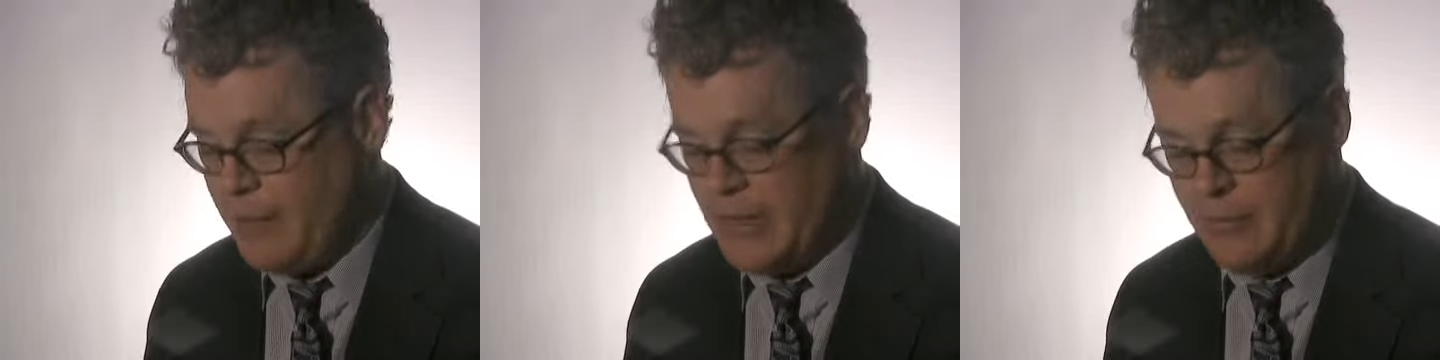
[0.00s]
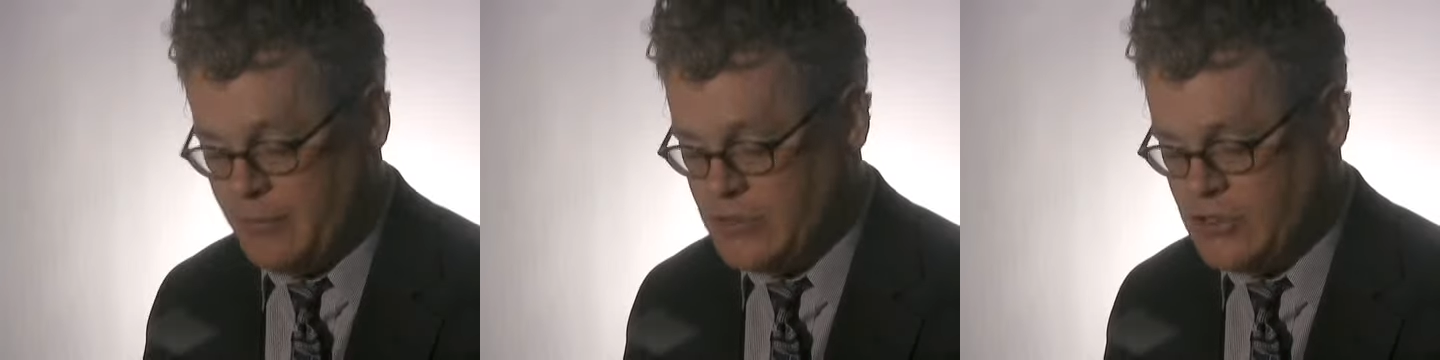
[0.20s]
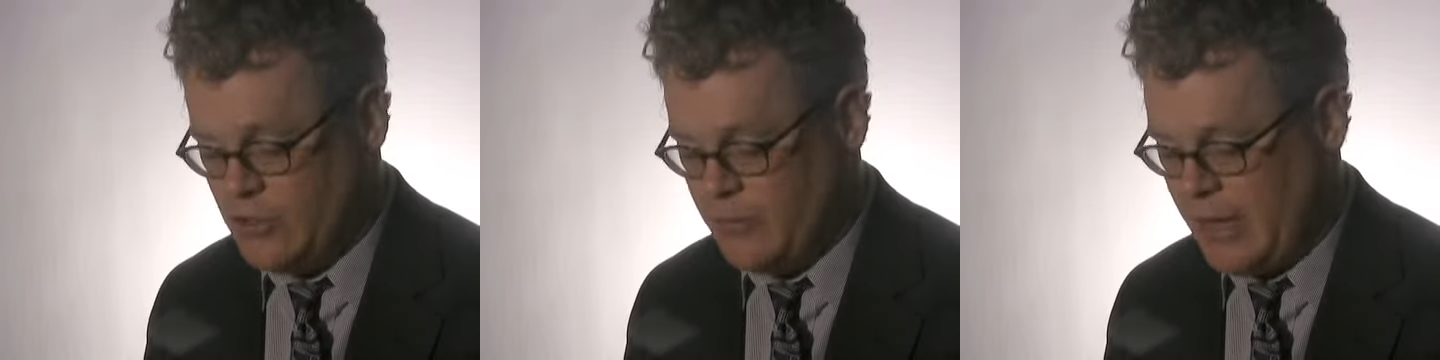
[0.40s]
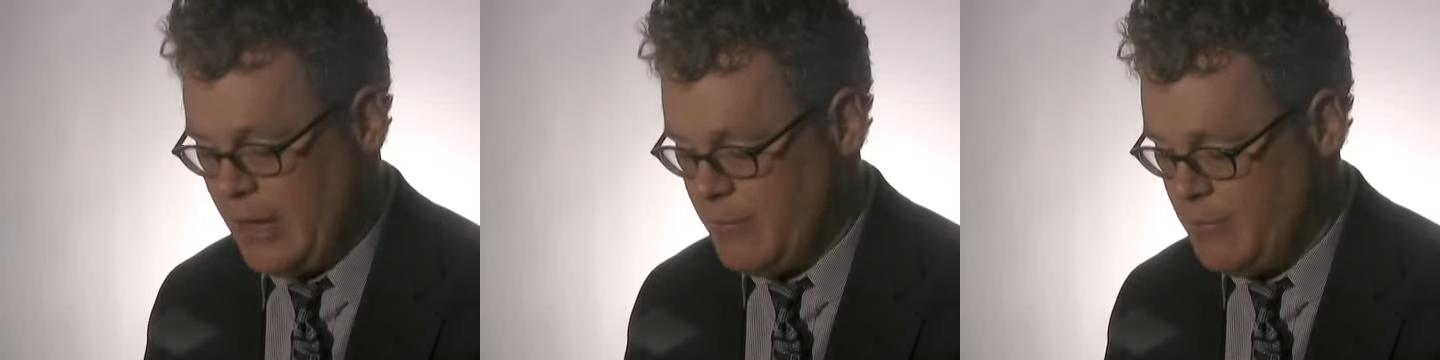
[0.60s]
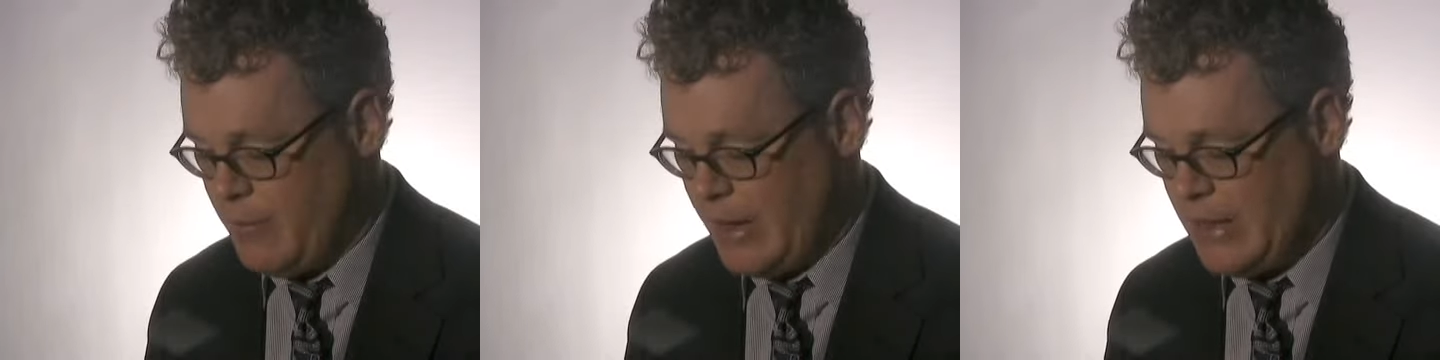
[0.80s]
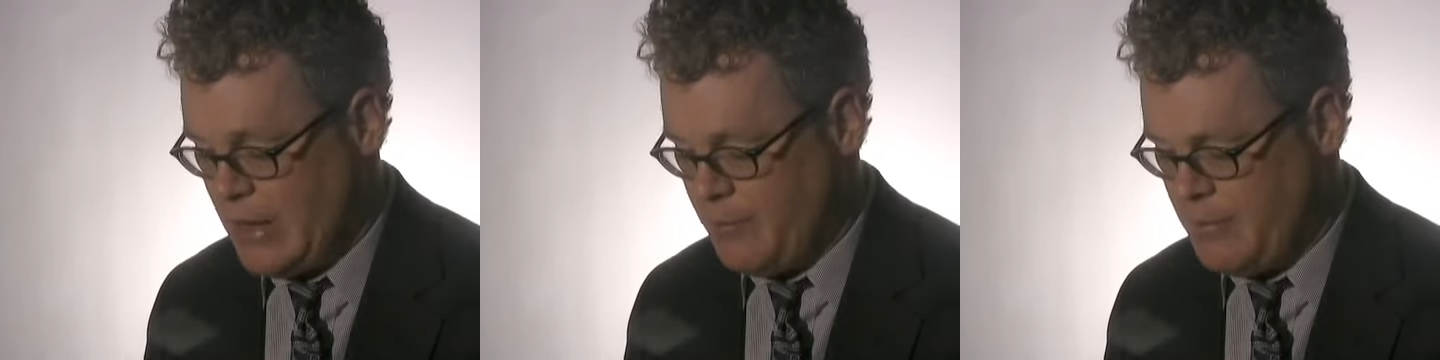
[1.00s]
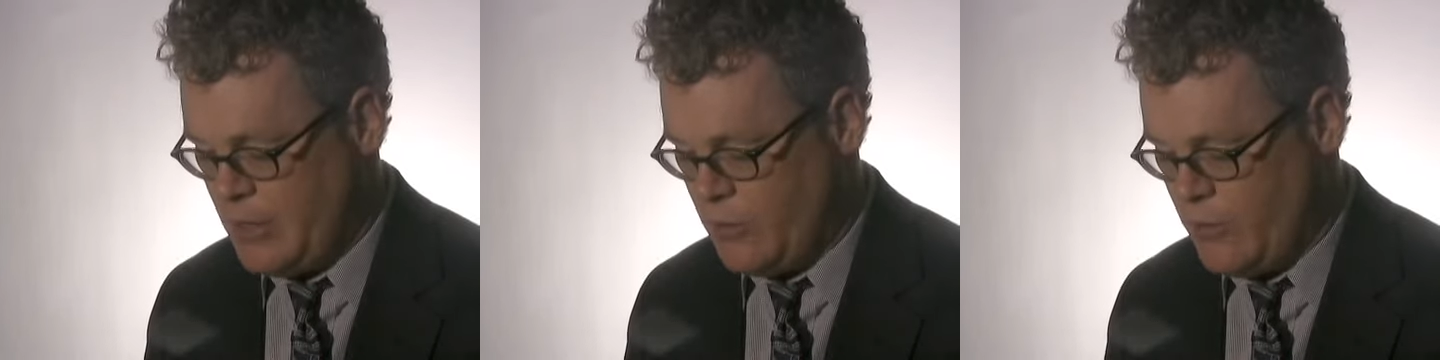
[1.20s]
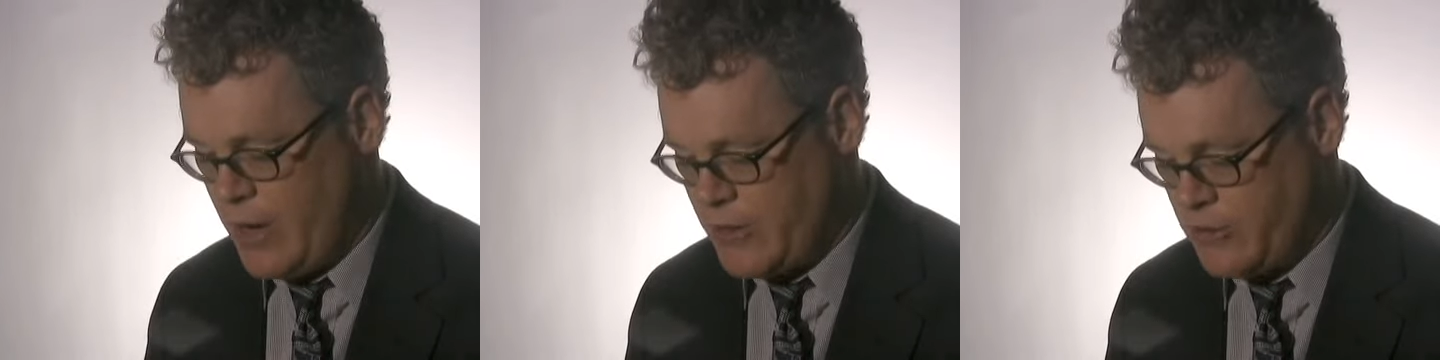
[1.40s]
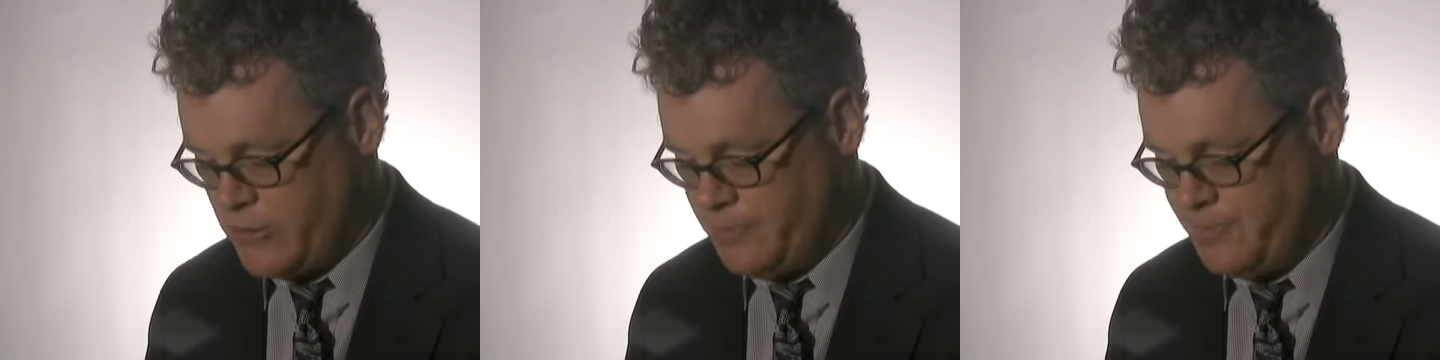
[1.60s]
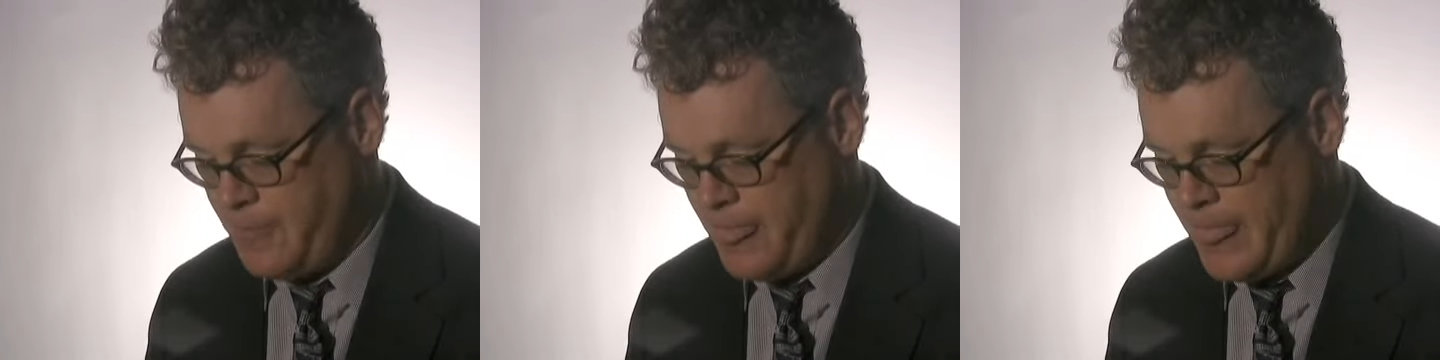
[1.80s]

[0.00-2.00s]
but it still not, might not be a record.